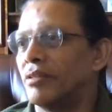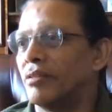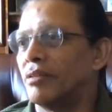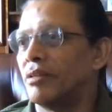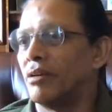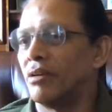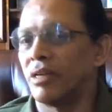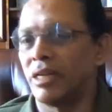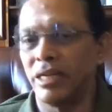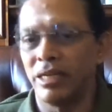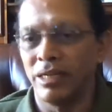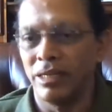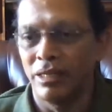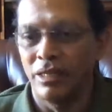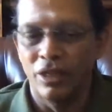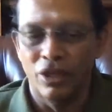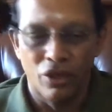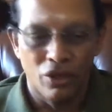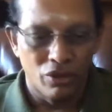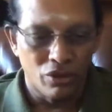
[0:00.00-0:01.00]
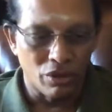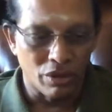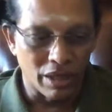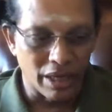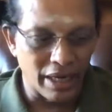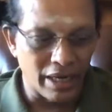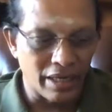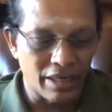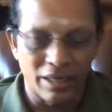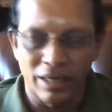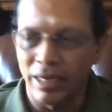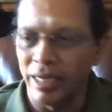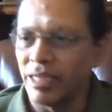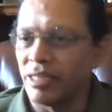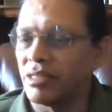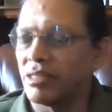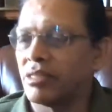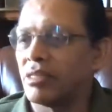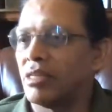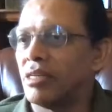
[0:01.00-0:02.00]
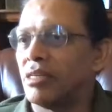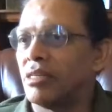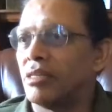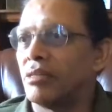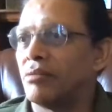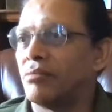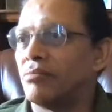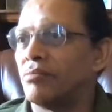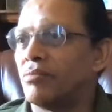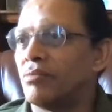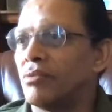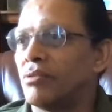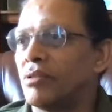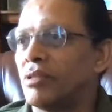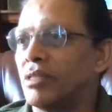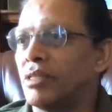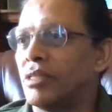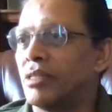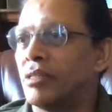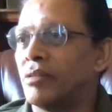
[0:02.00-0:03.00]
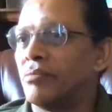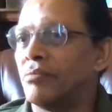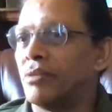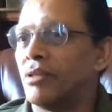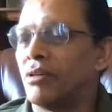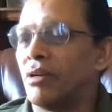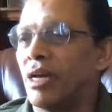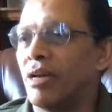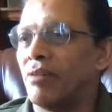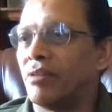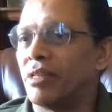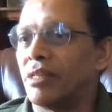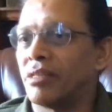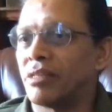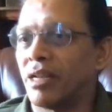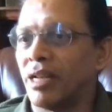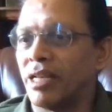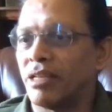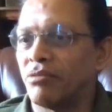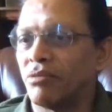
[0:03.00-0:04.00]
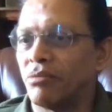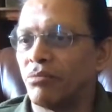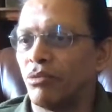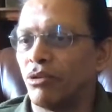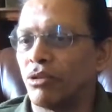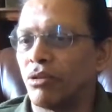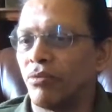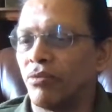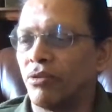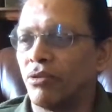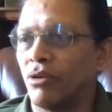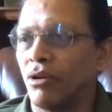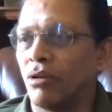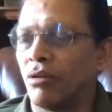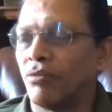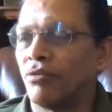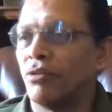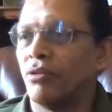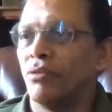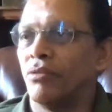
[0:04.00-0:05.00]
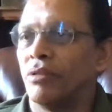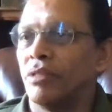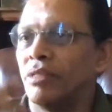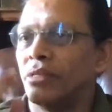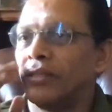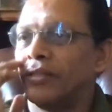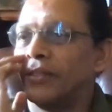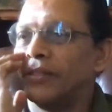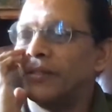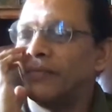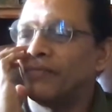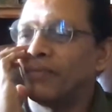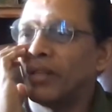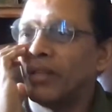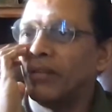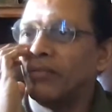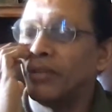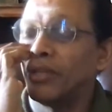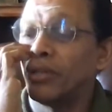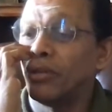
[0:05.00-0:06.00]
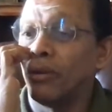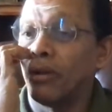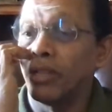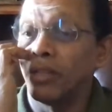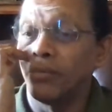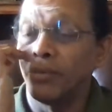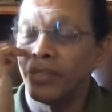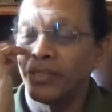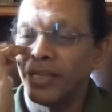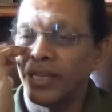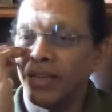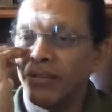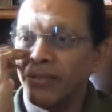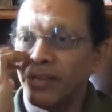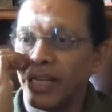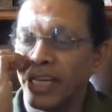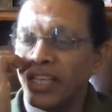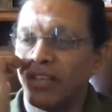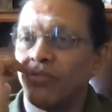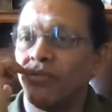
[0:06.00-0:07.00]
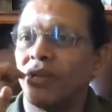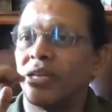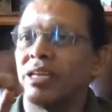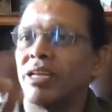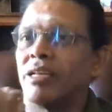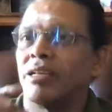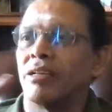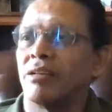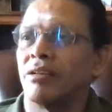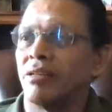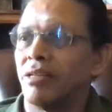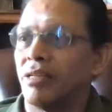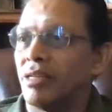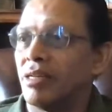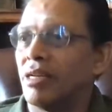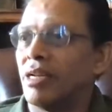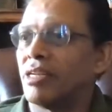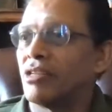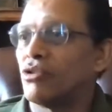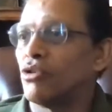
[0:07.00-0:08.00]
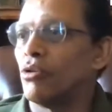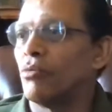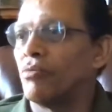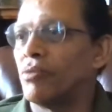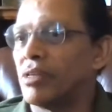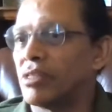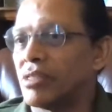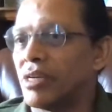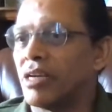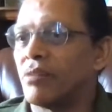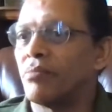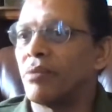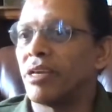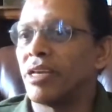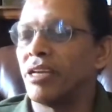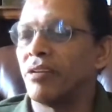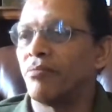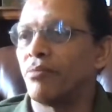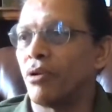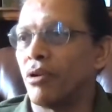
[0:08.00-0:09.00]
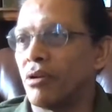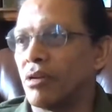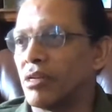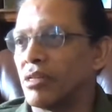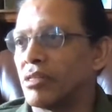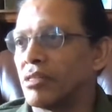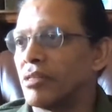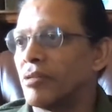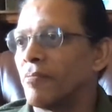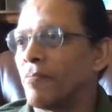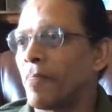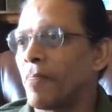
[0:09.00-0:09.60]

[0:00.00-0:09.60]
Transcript: All right. So great, nice. Having this class with both of you, all of you. I wish you all the best and have a nice weekend. And let's hope we start making progress.